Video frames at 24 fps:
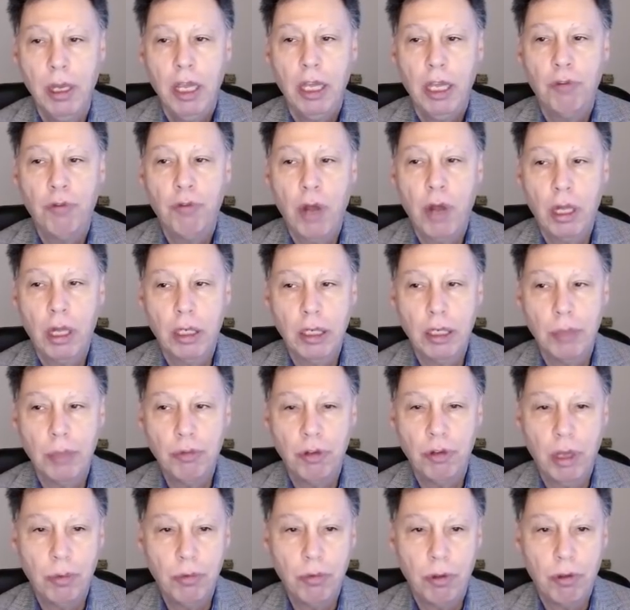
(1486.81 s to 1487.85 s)
It followed
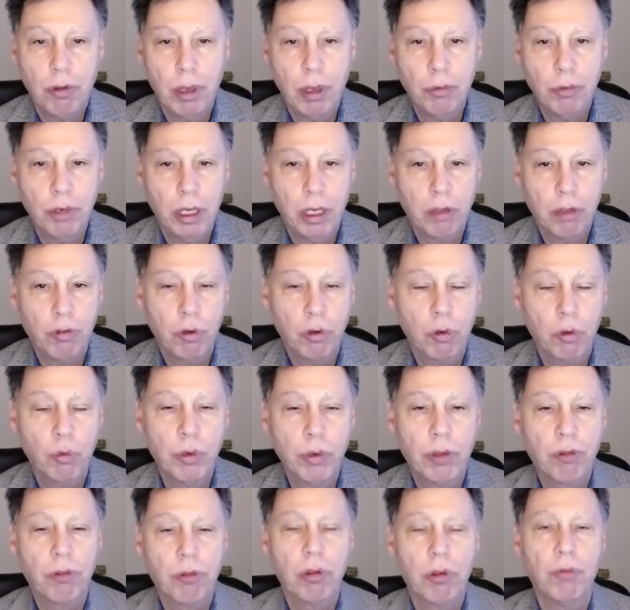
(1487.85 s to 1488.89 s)
up subjects for
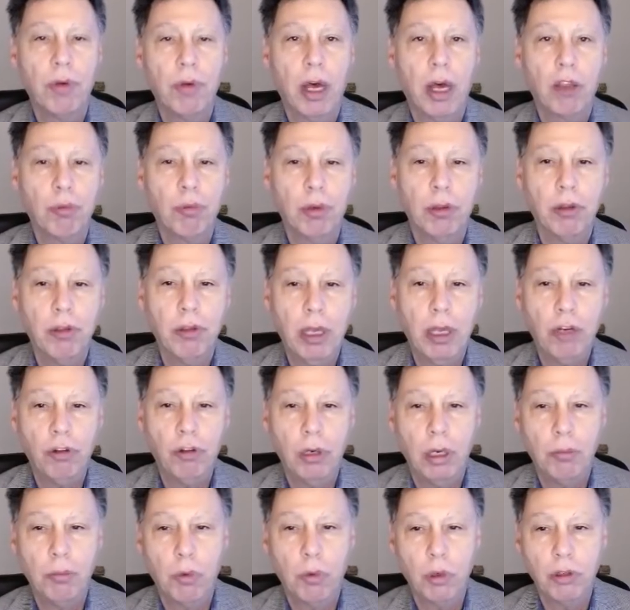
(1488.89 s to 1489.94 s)
risks of
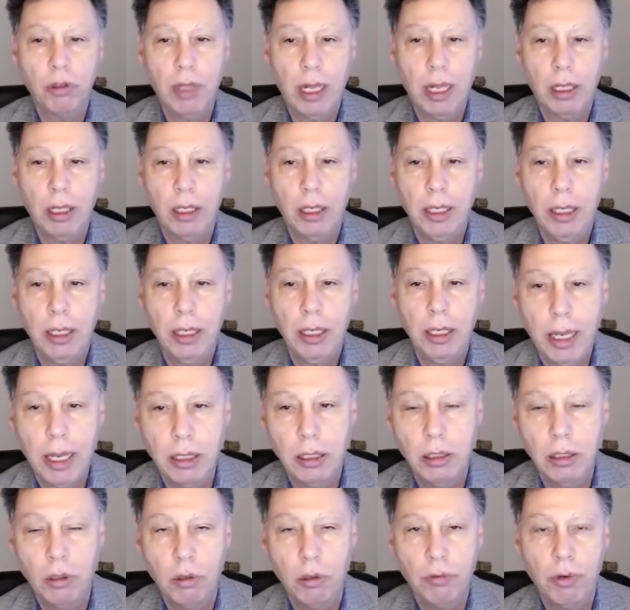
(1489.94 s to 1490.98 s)
hospitalization and mortality. It had a
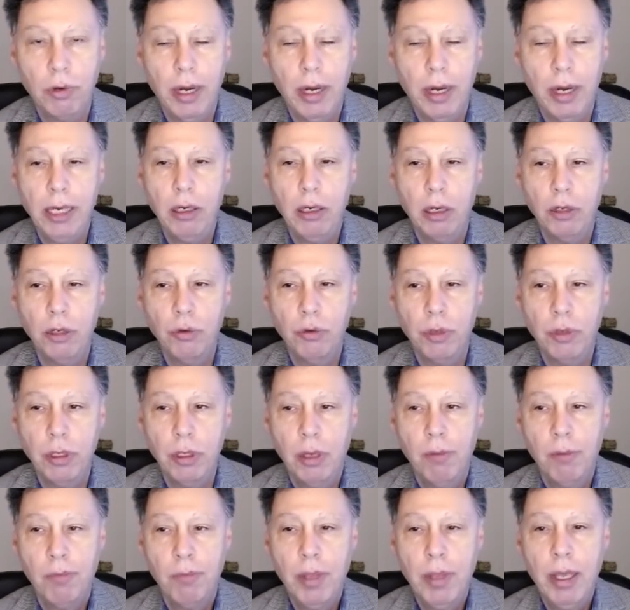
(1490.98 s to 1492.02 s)
little over
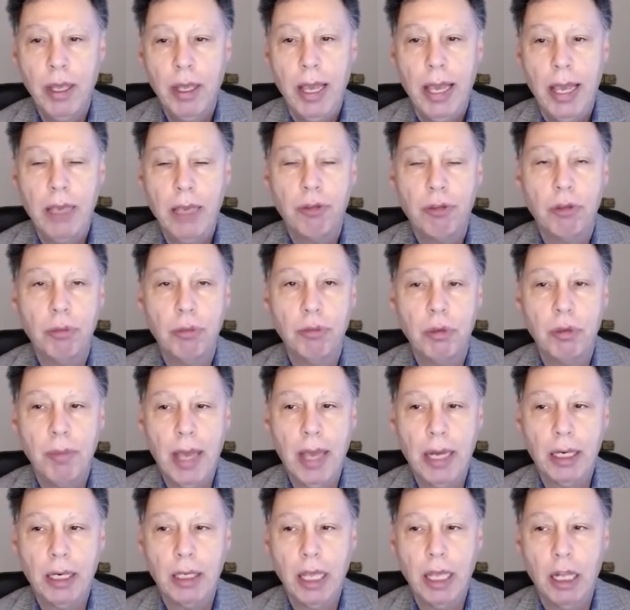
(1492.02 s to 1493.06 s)
800
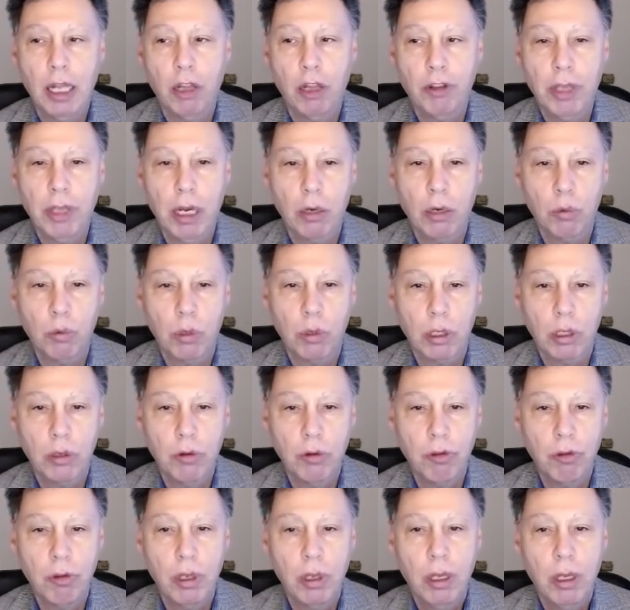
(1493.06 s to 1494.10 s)
asymptomatic healthcare
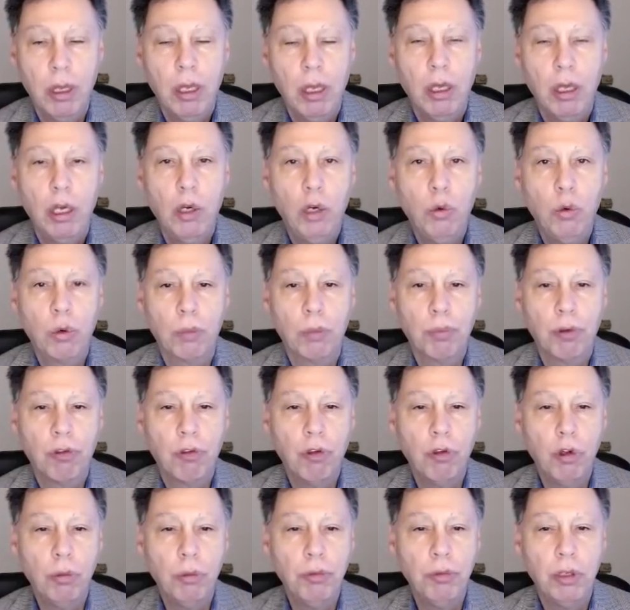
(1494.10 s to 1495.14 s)
workers who were
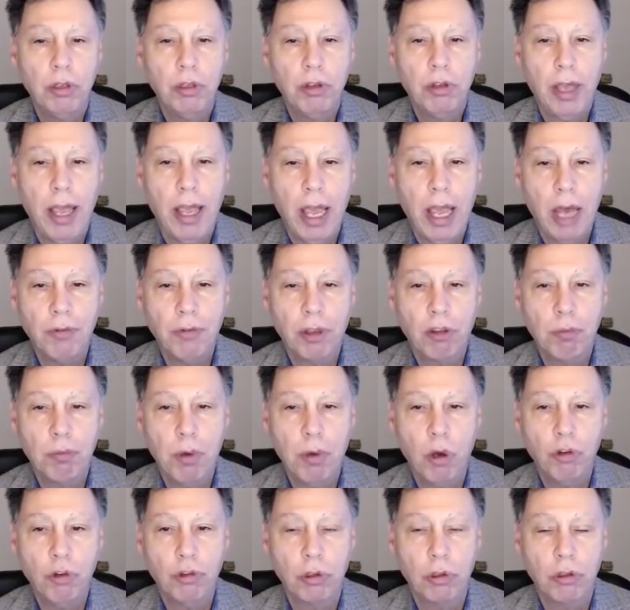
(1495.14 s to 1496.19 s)
presumed to have
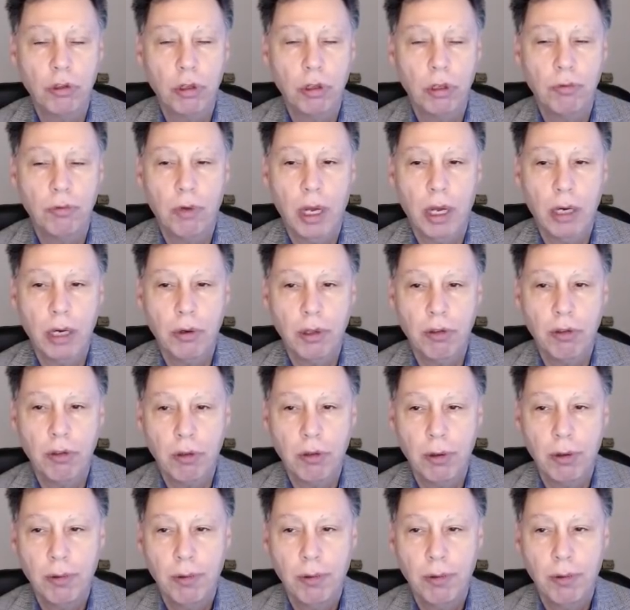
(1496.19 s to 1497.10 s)
exposure to the virus.